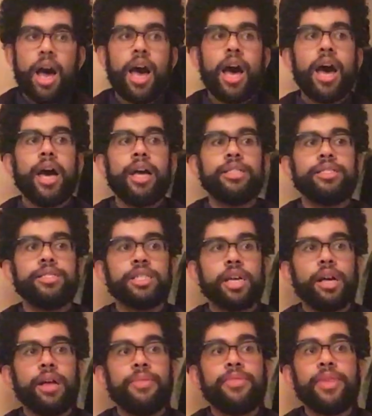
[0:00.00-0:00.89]
and
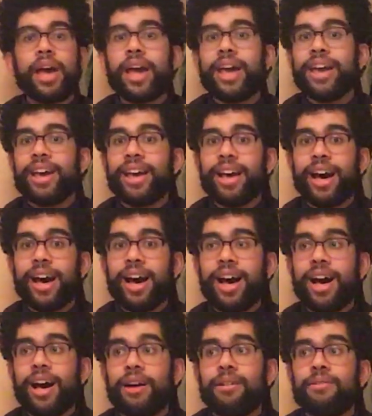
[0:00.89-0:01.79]
they
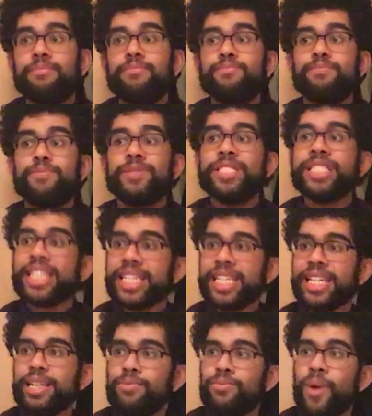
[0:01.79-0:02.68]
are
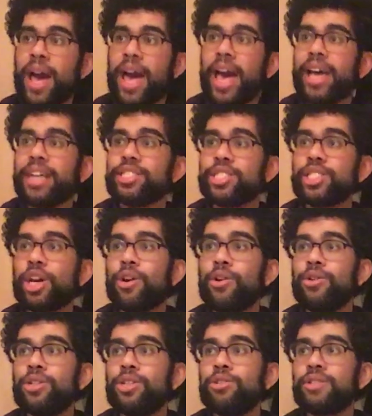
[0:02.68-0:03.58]
particularly rare,
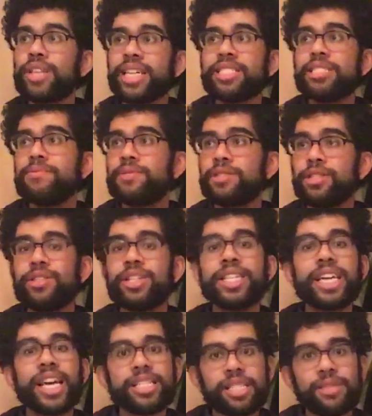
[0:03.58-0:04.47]
so you
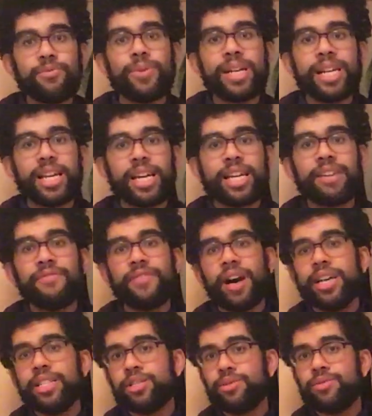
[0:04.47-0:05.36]
can get some really lucky
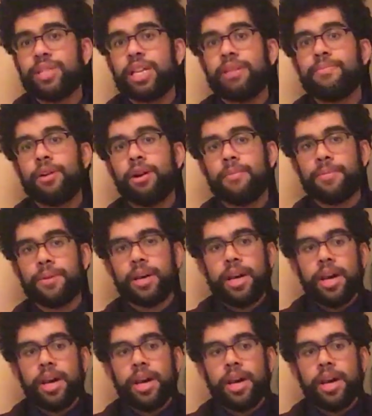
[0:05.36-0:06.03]
finds on Depop.